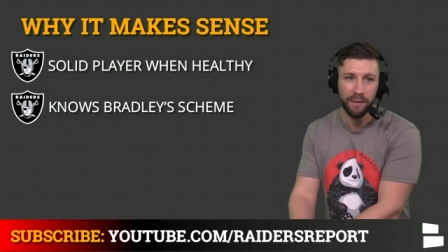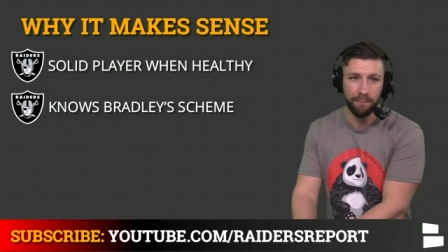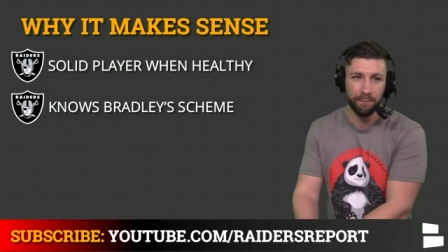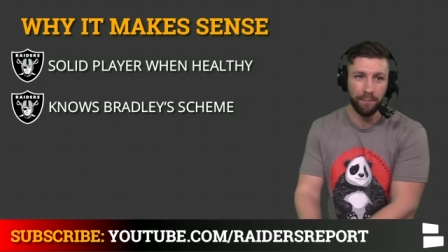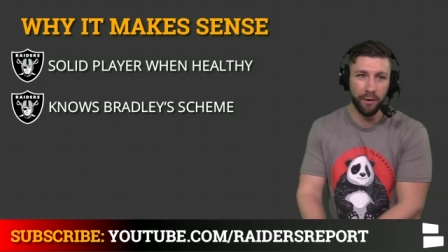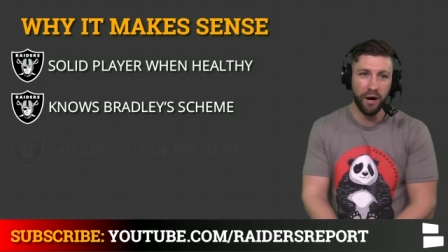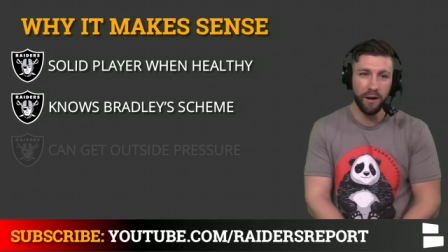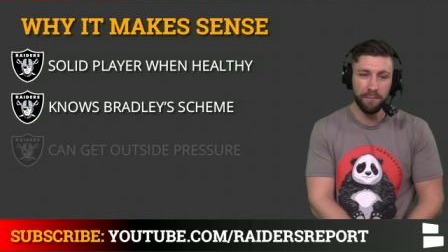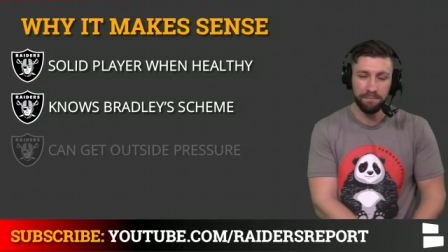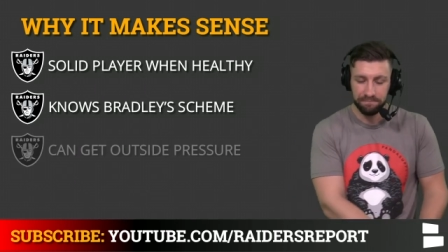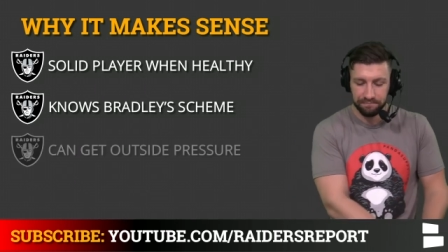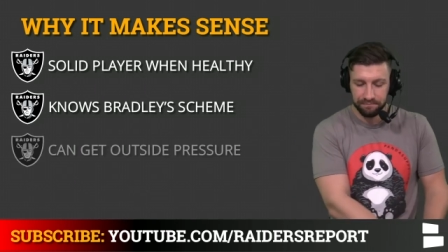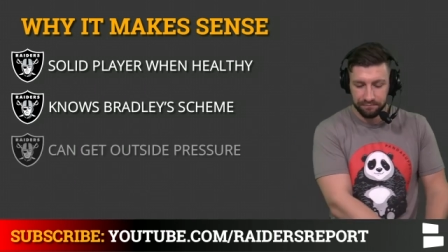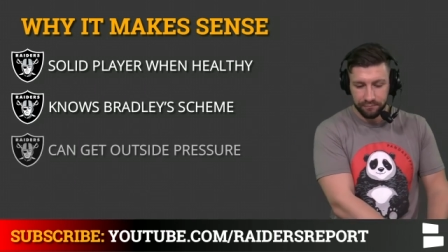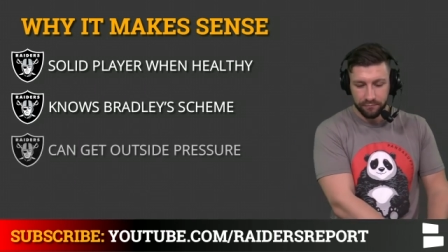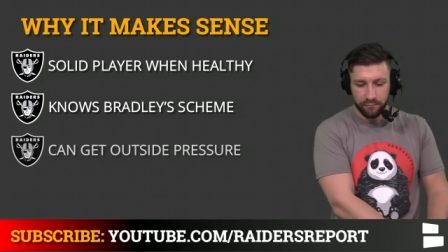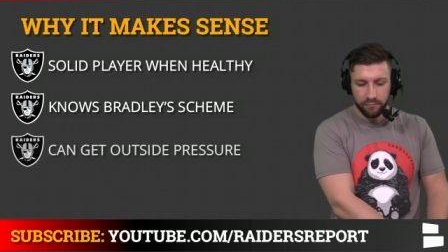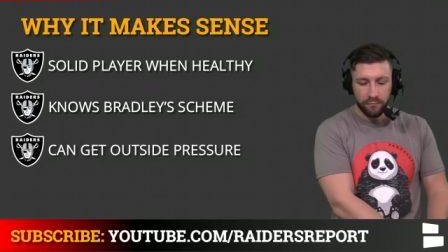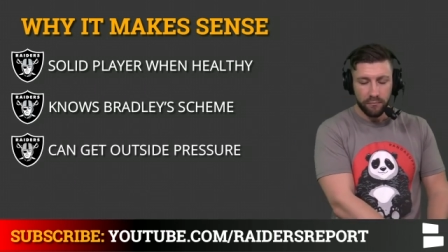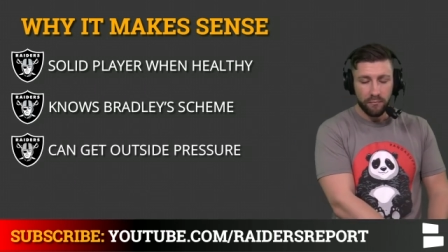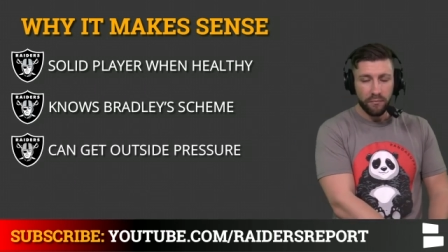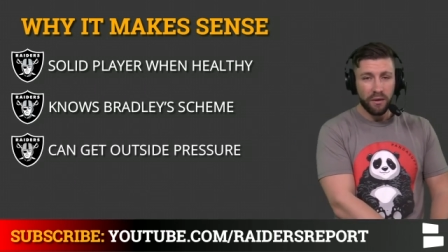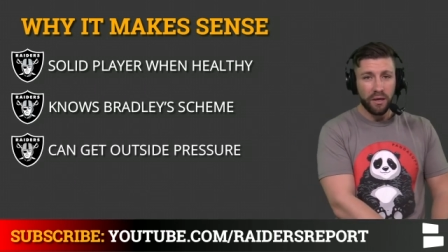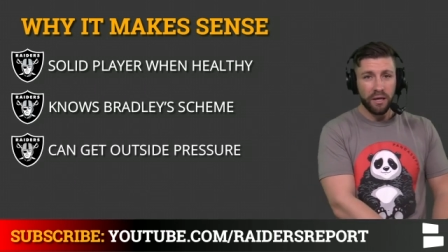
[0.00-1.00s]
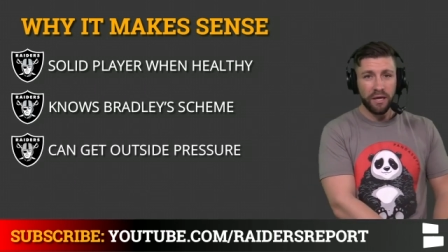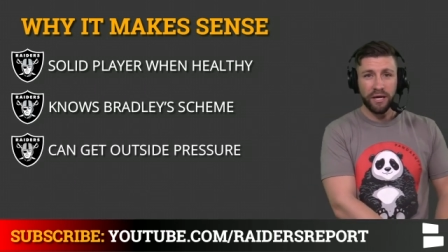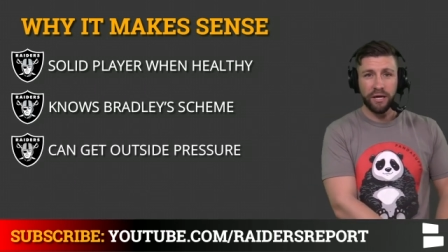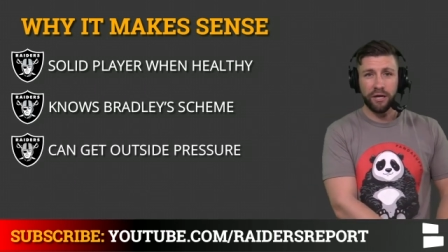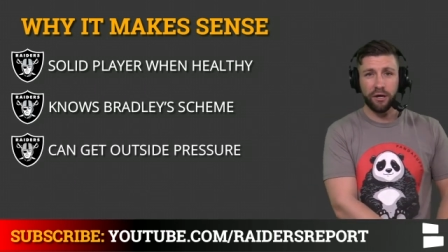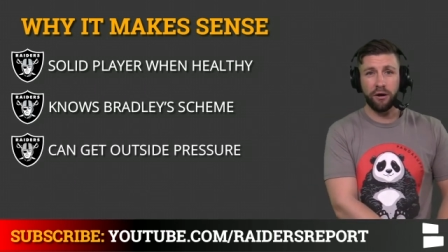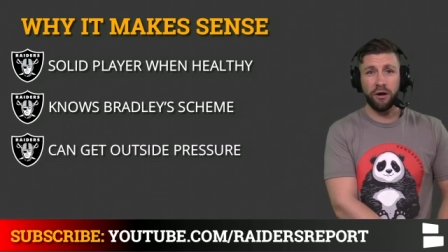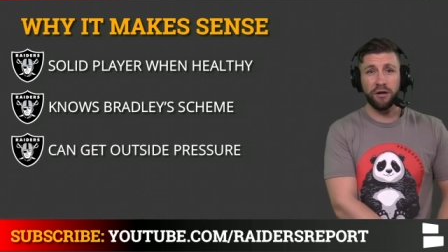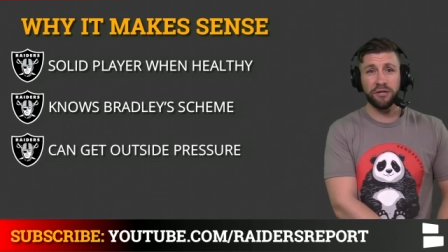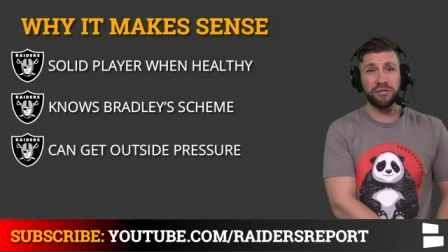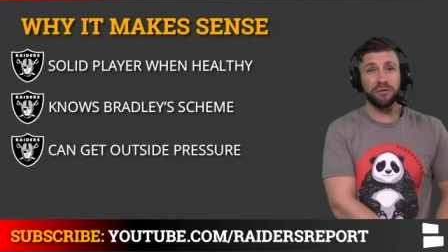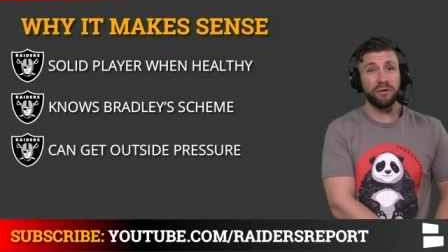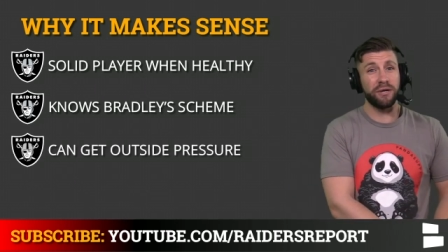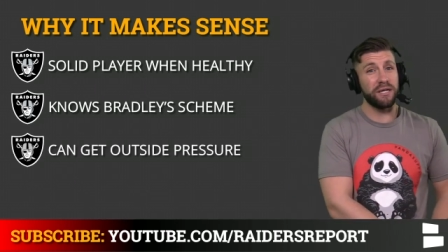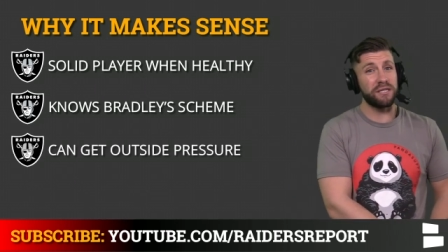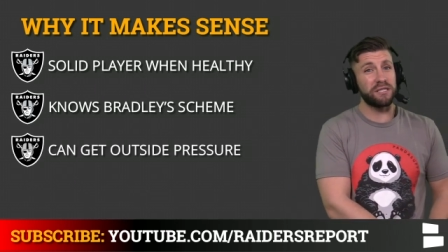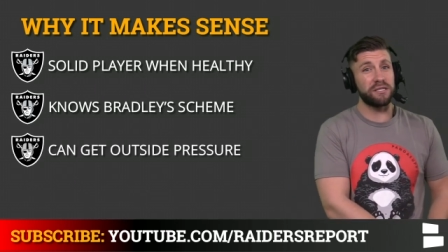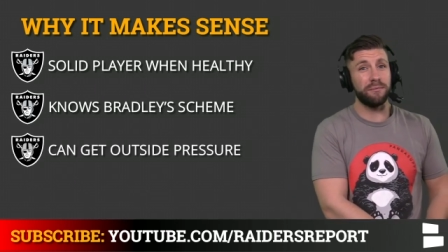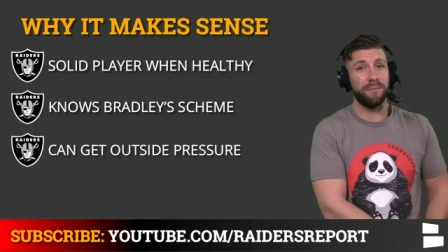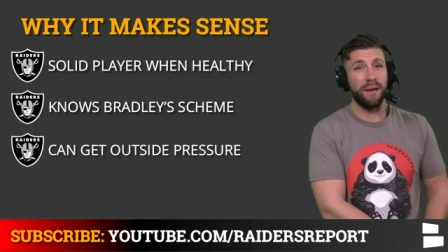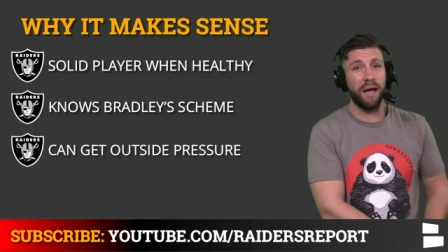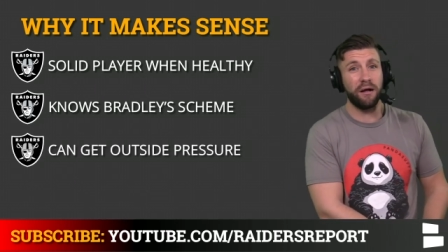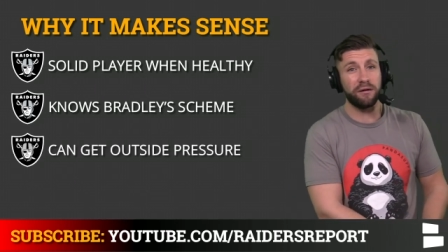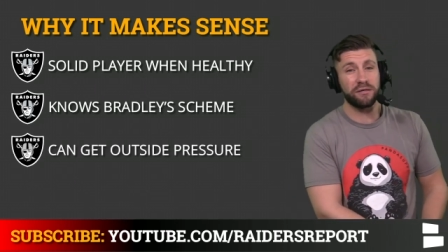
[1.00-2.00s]
But he can also get
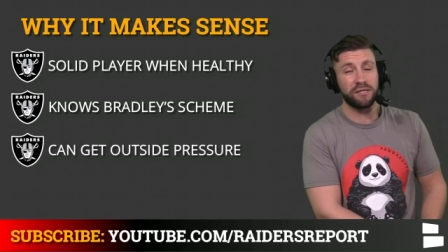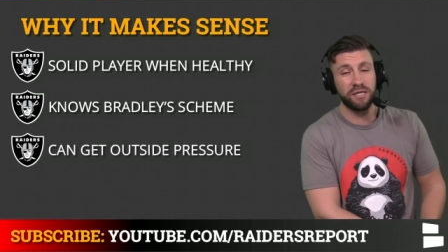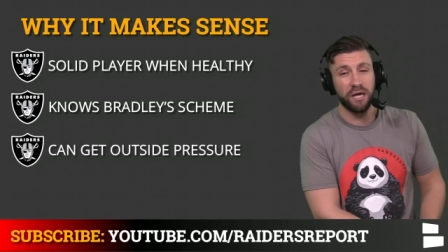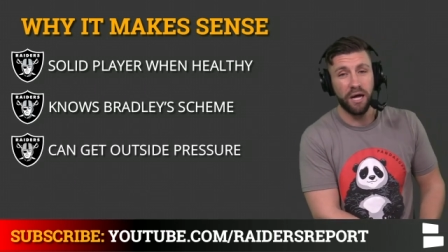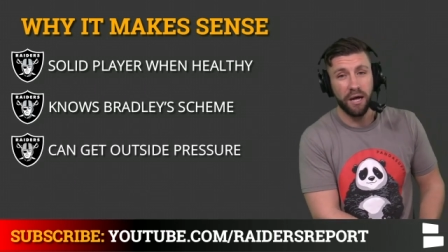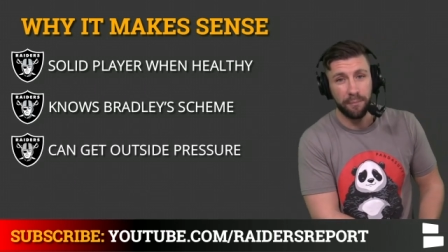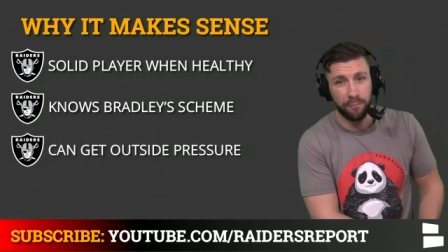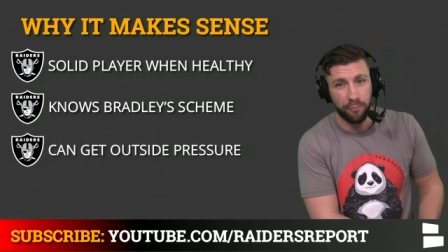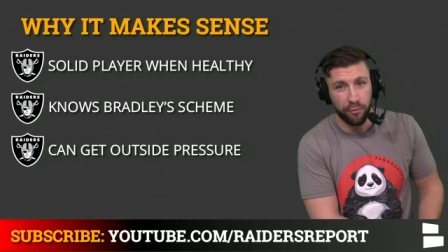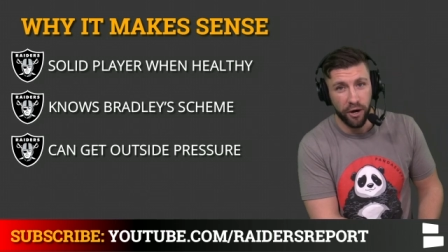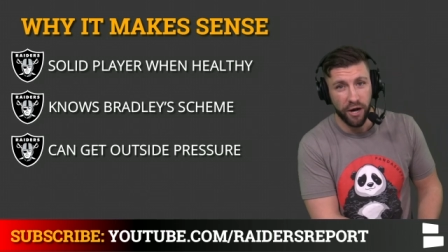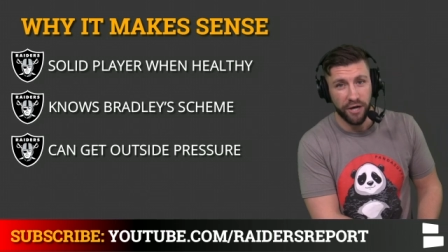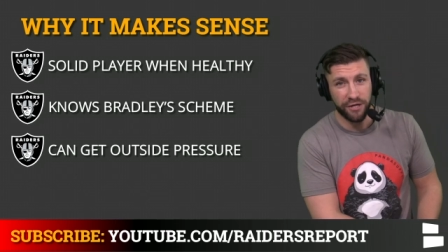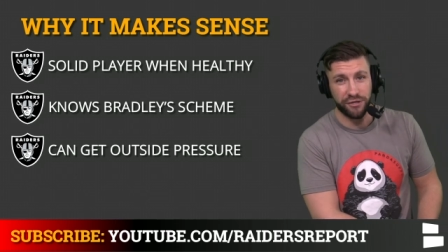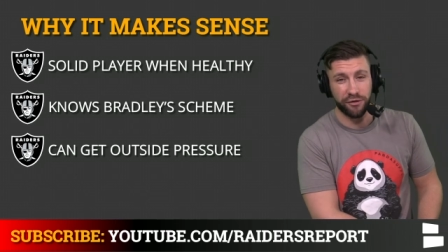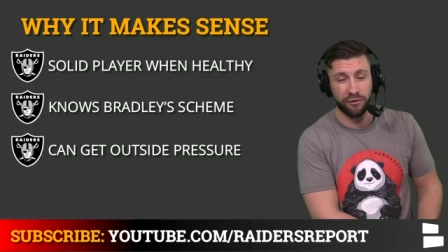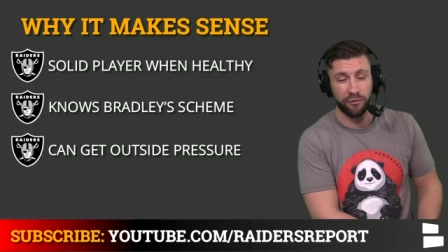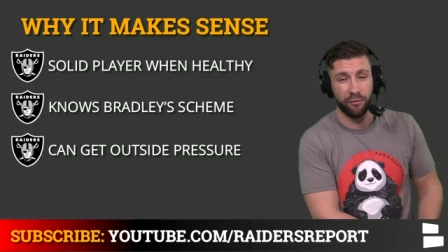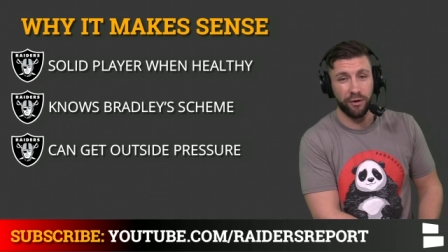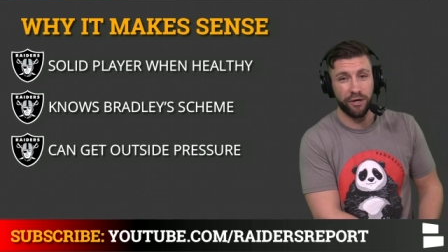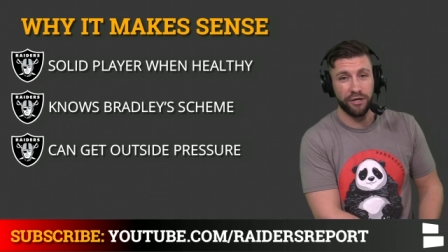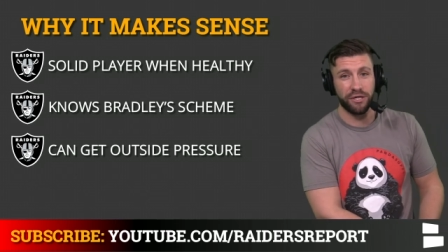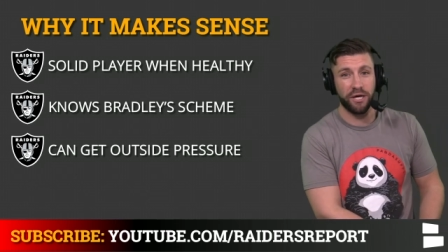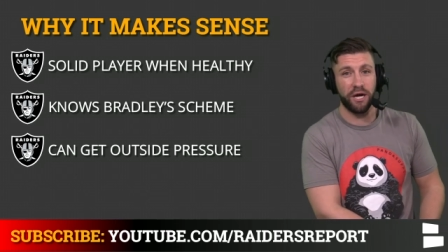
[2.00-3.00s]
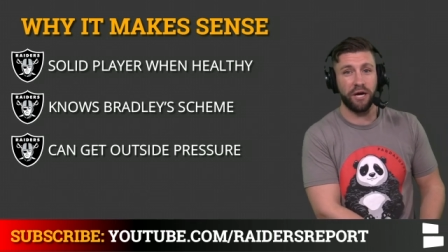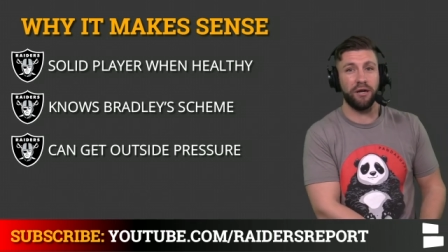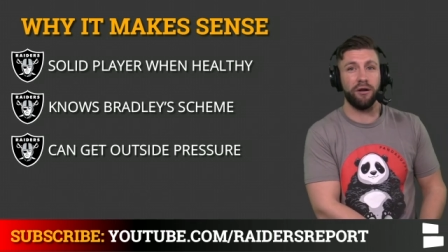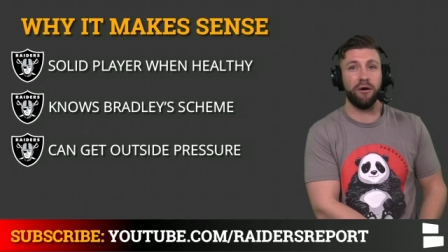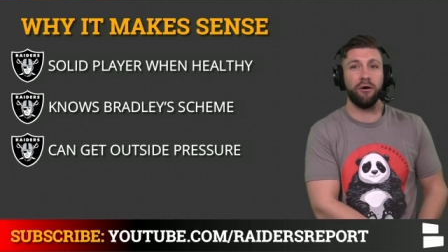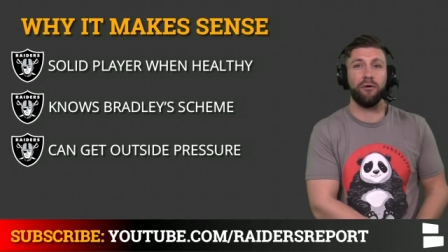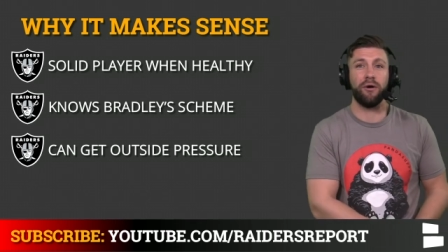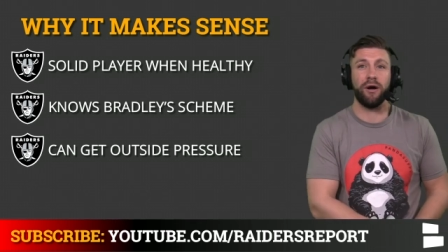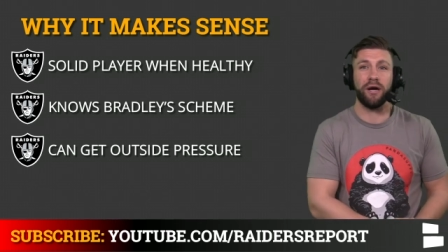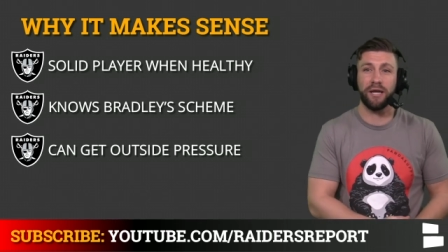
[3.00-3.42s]
some outside pressure, which I know,